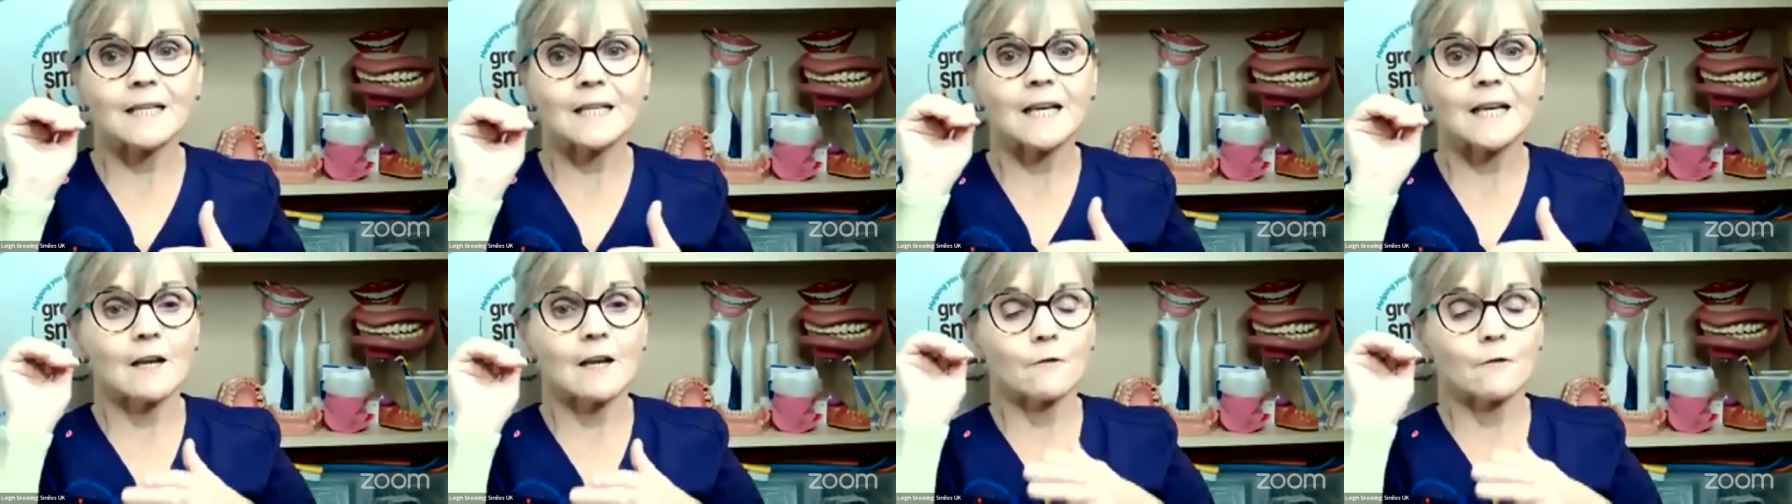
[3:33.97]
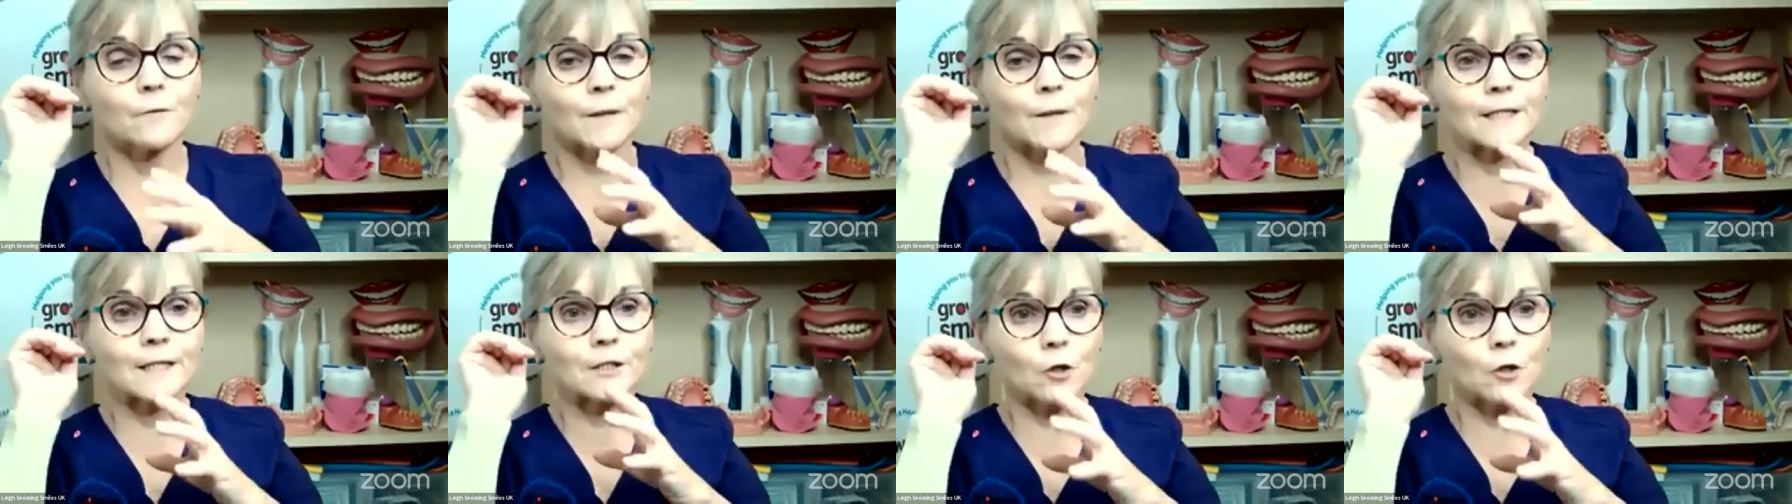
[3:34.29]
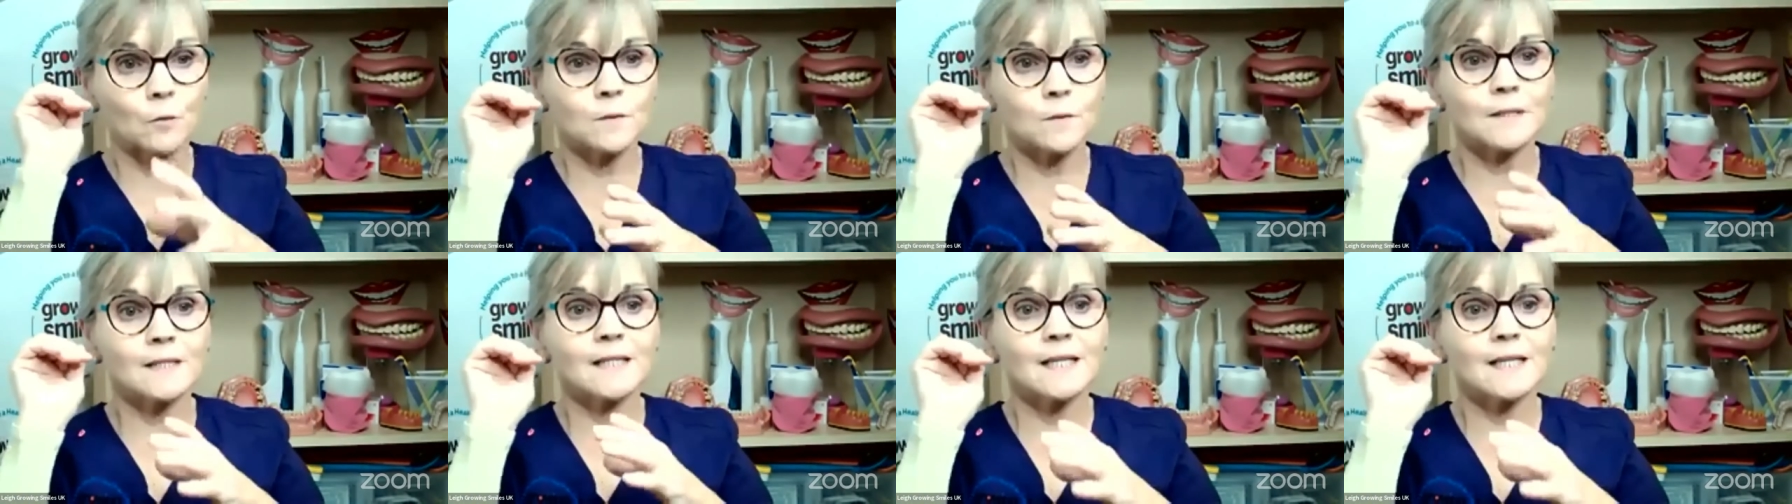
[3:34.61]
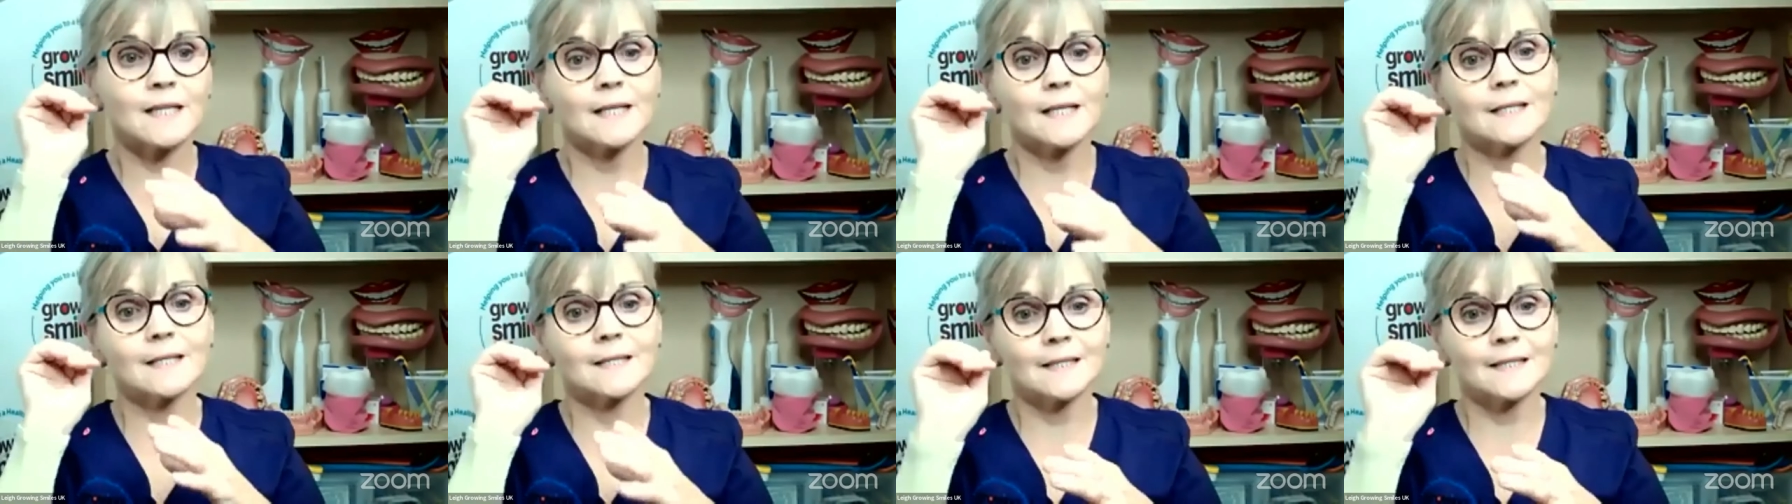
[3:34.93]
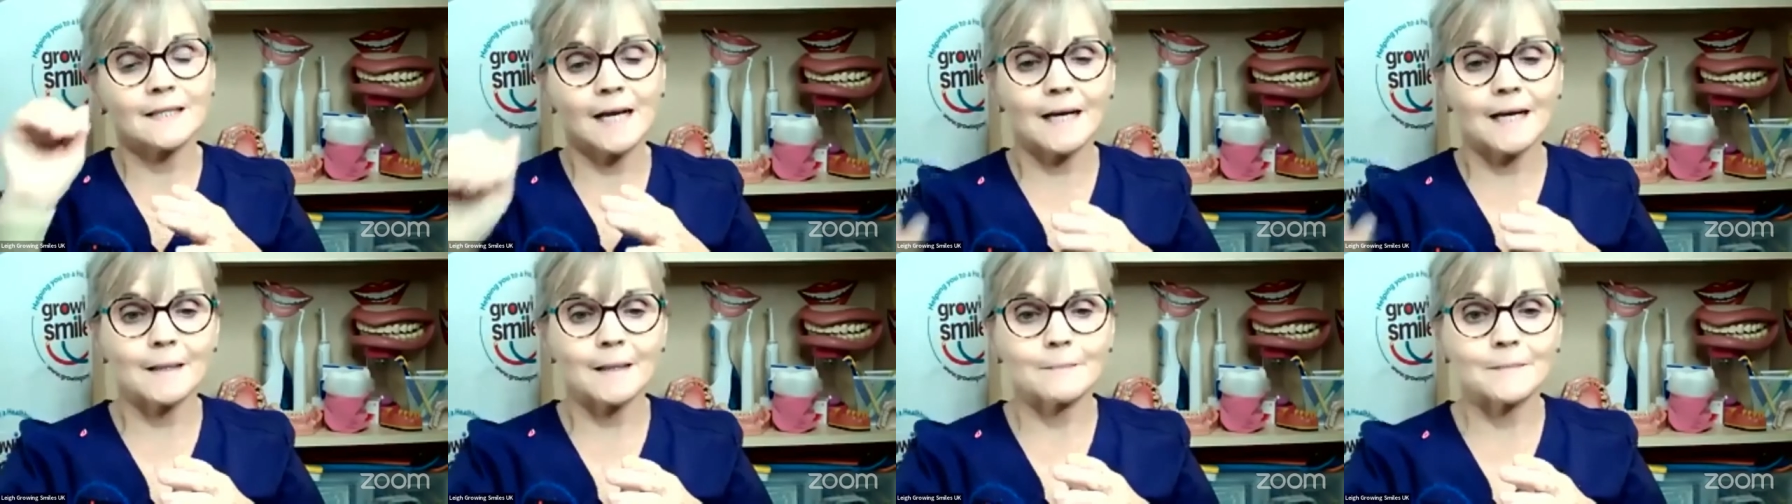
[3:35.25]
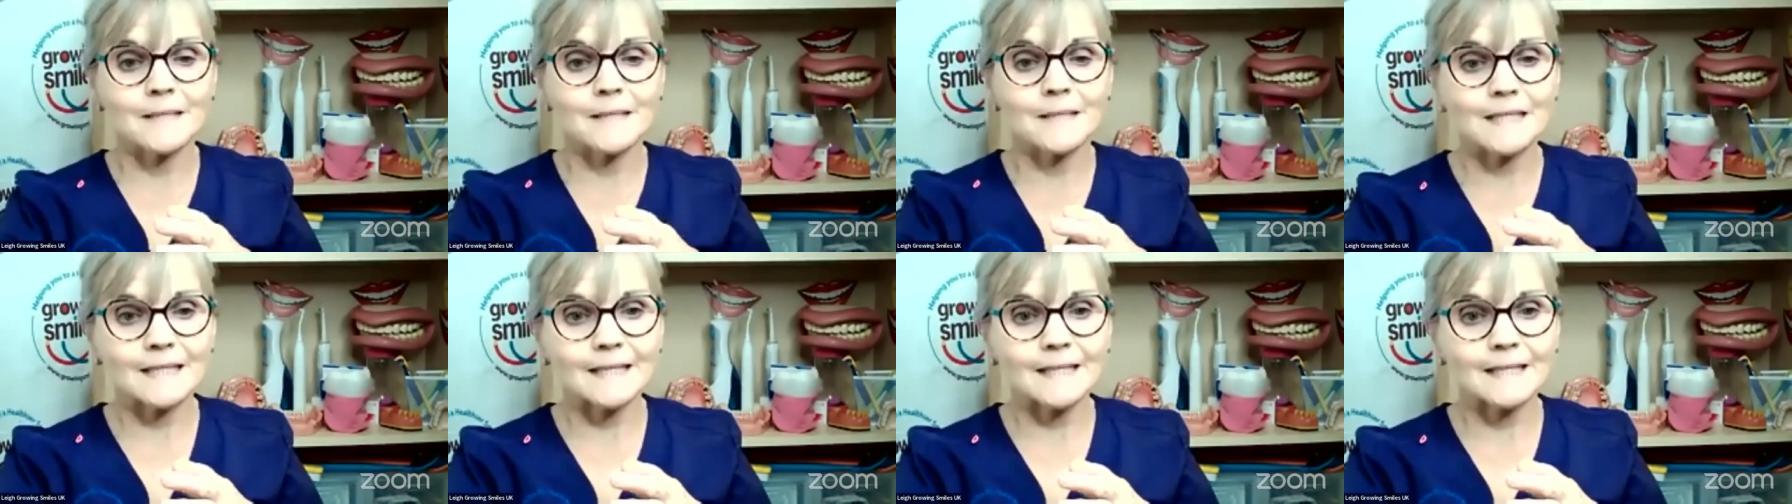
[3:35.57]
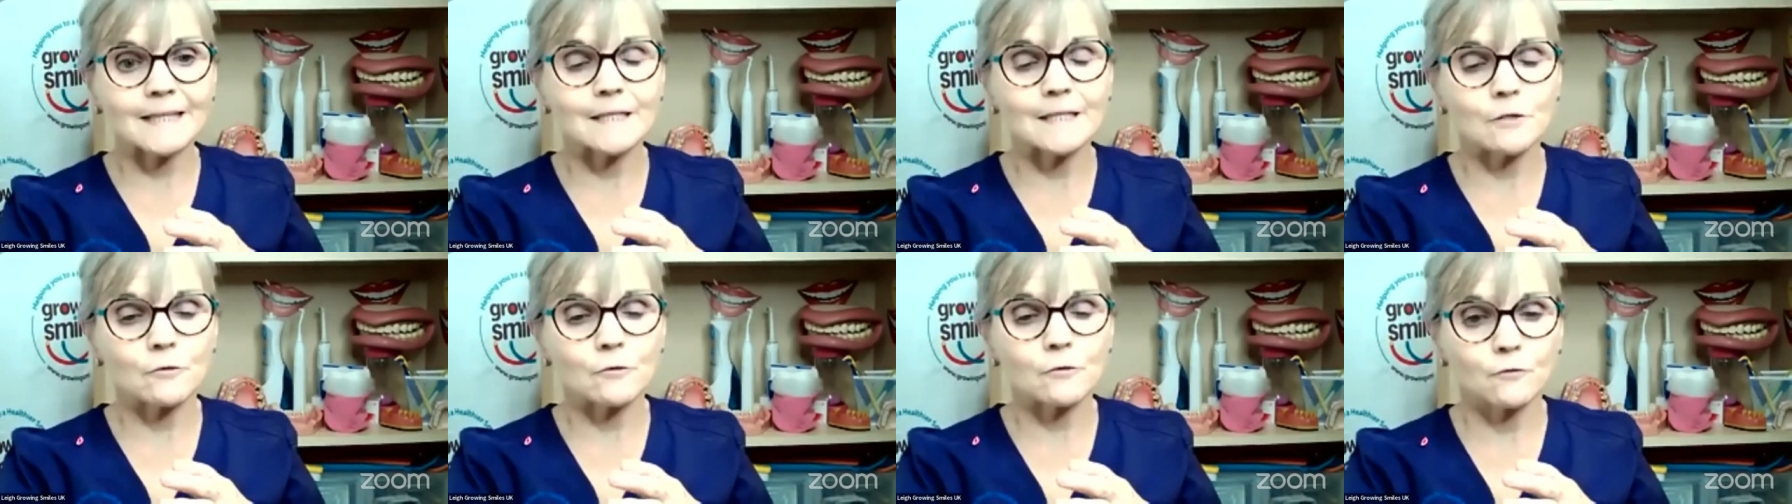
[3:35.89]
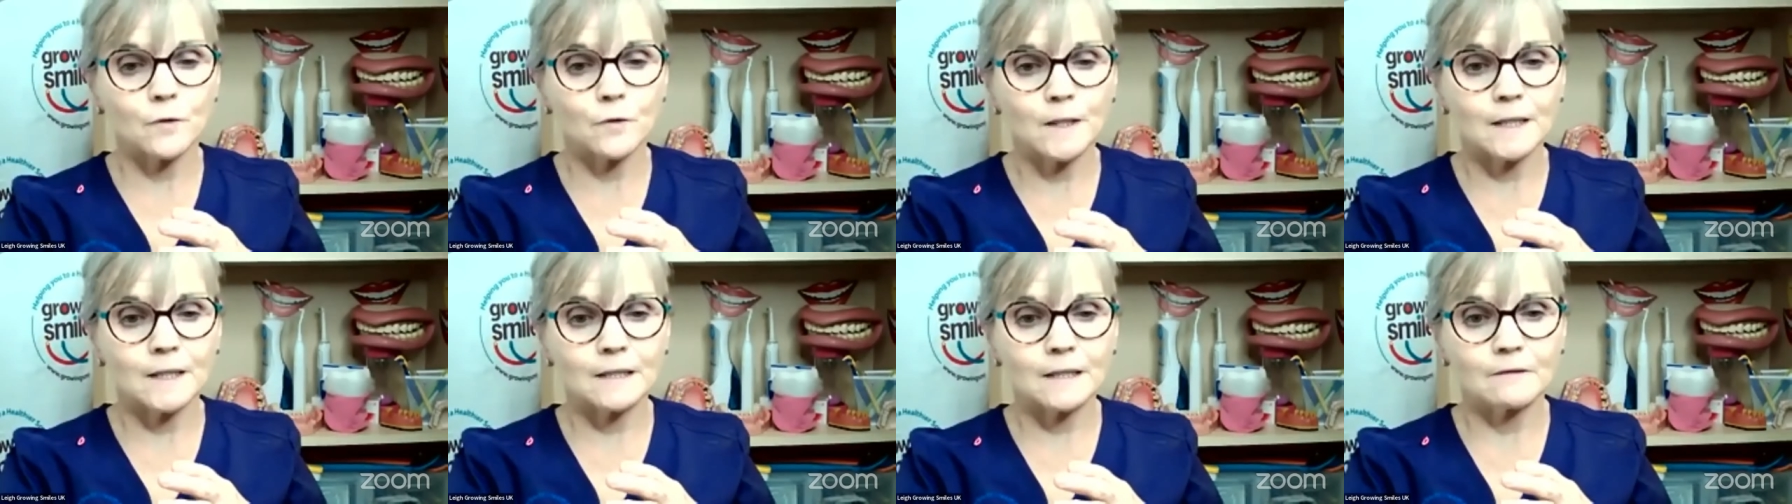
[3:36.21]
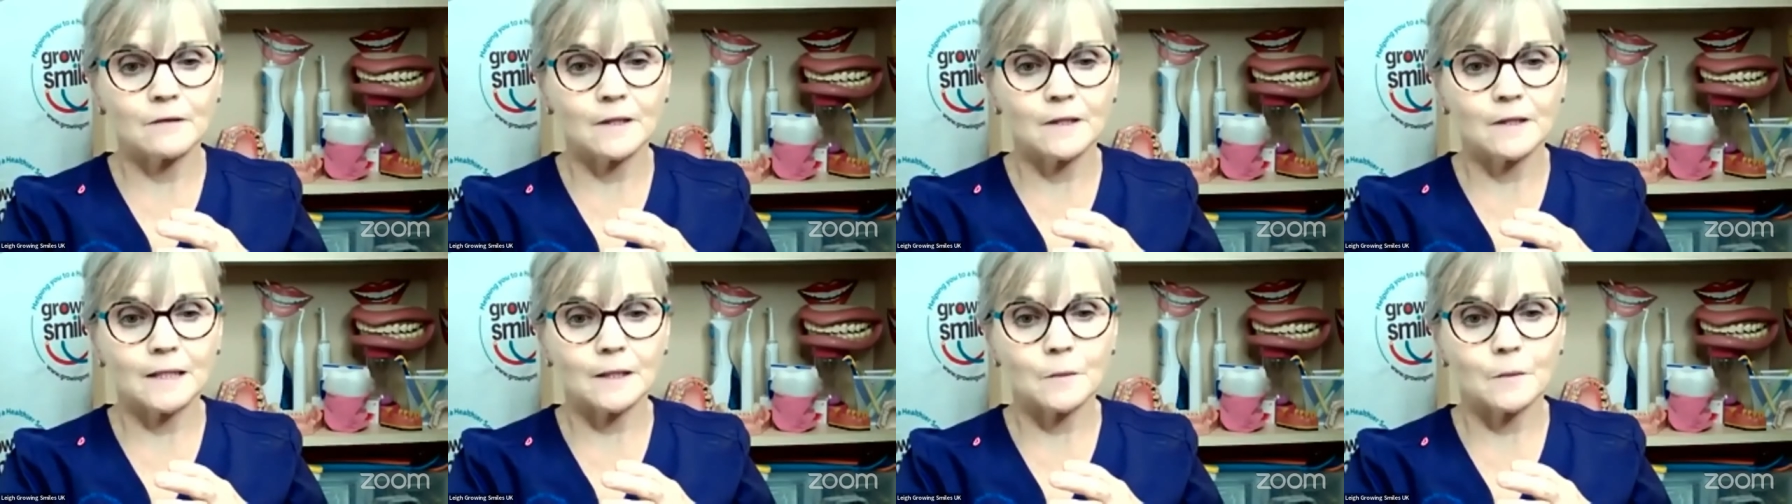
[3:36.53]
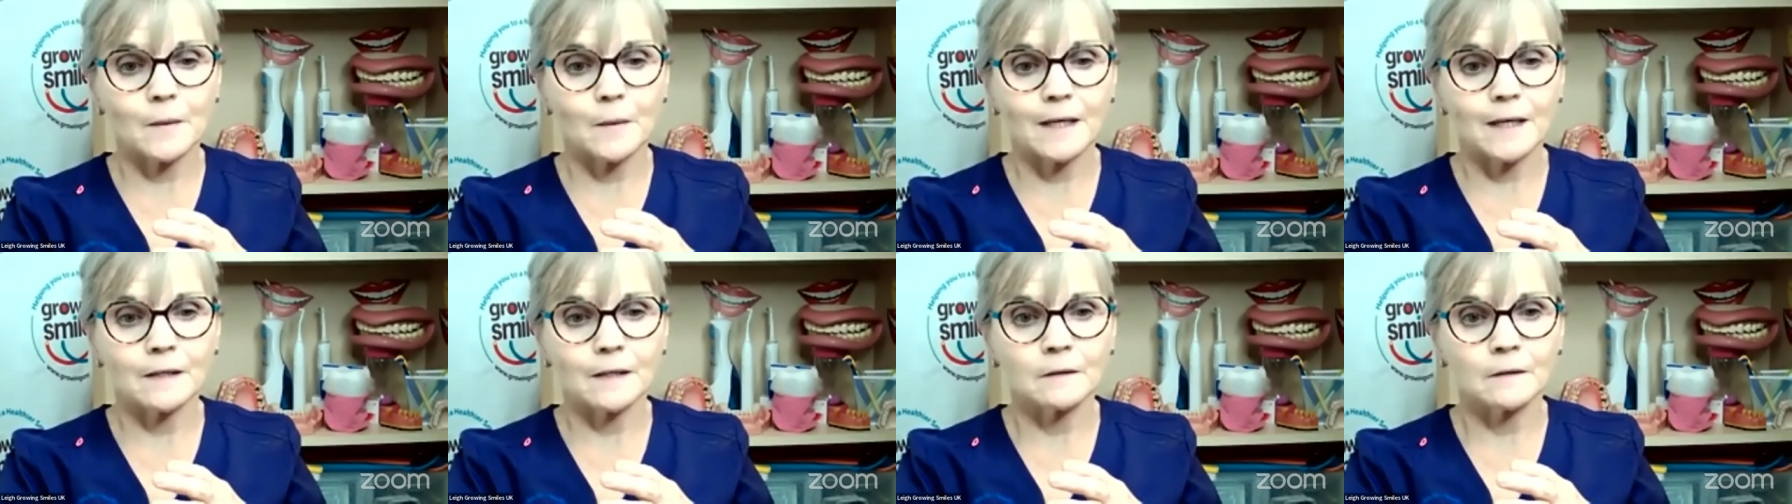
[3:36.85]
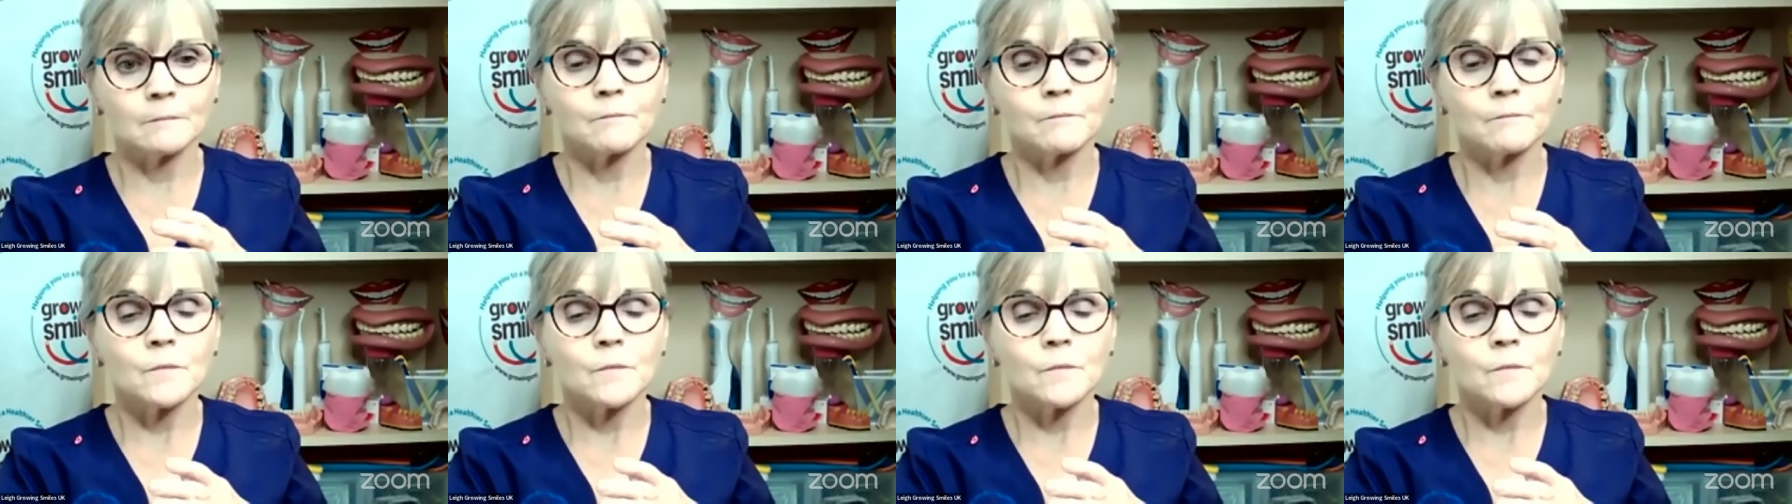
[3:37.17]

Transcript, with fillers: if we don't take the time to clean it really, really well.